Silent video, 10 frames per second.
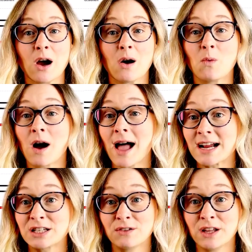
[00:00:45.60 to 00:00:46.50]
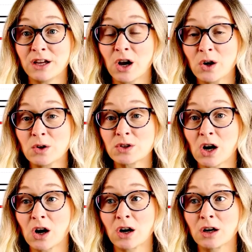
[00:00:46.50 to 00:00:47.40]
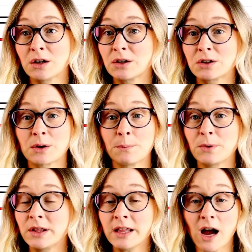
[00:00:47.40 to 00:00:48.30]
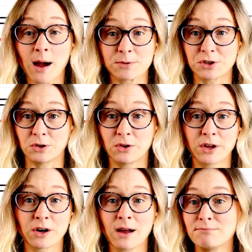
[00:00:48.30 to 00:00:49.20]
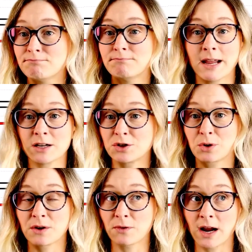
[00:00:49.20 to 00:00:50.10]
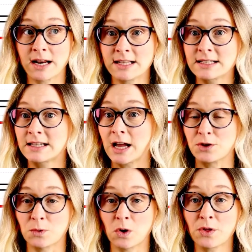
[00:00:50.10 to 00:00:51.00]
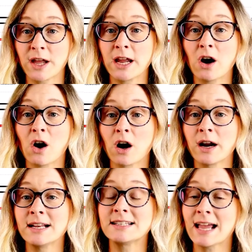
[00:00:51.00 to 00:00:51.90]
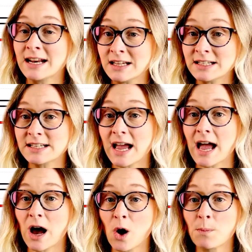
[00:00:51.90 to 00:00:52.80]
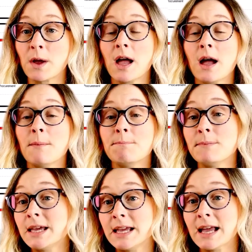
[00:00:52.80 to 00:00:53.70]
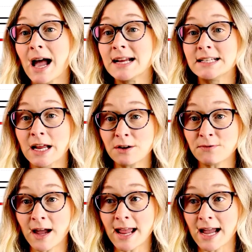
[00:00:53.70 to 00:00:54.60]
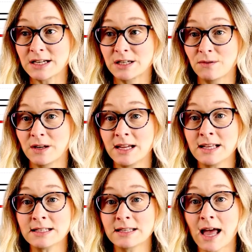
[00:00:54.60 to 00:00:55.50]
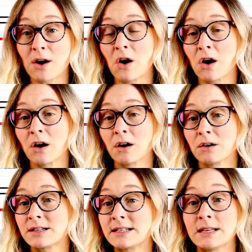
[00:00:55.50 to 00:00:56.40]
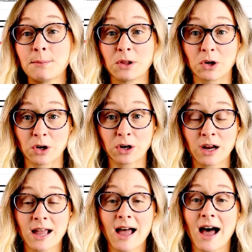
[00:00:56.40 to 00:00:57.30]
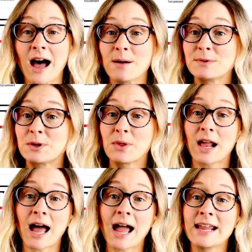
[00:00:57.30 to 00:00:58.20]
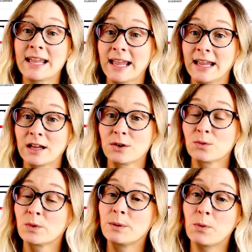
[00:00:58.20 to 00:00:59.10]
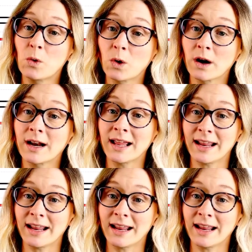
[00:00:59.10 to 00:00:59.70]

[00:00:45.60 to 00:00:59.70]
While activity codes are completely optional, they're not mandatory for any schedule. They are intended to help me identify activities that are similar so that I can report and